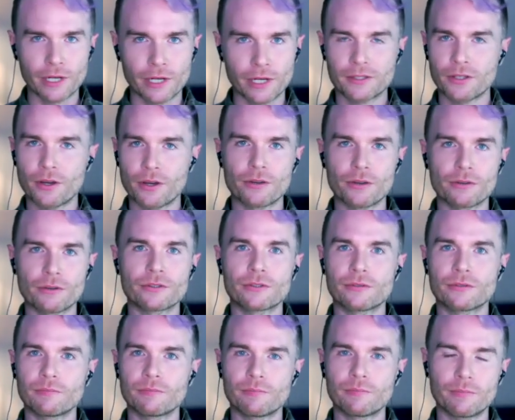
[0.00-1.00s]
So
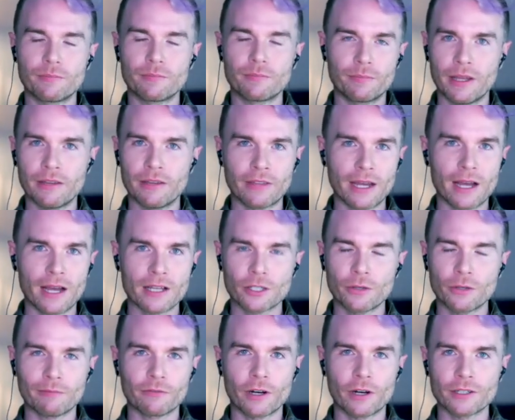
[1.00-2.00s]
if they ask you
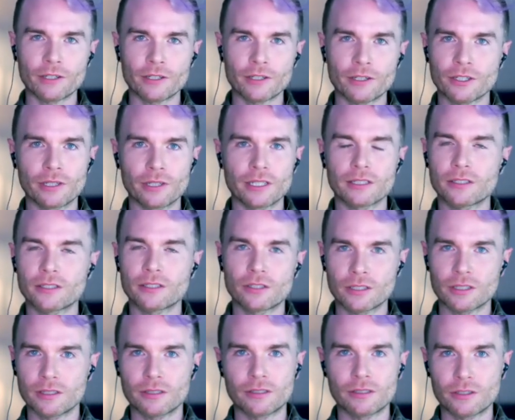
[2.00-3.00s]
up front to do this,
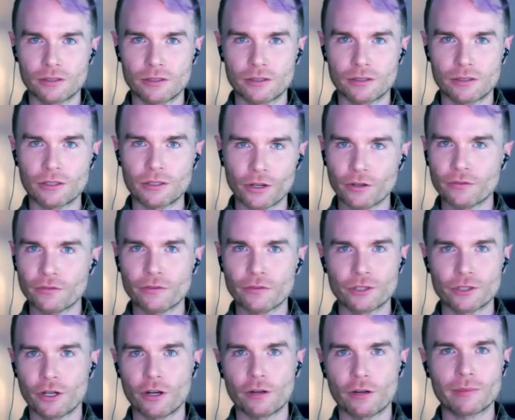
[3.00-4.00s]
just don't go for the
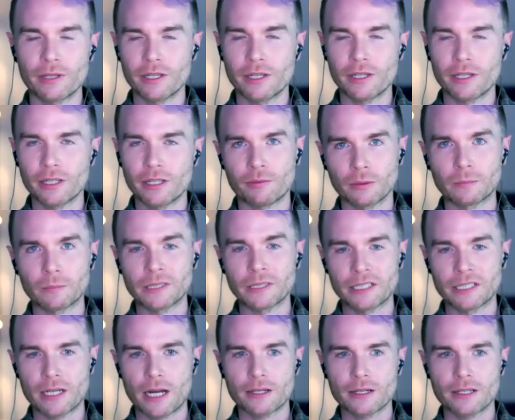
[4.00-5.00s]
job. It's probably a
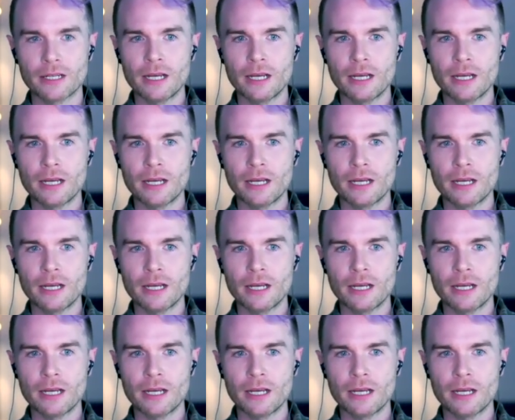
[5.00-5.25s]
dud.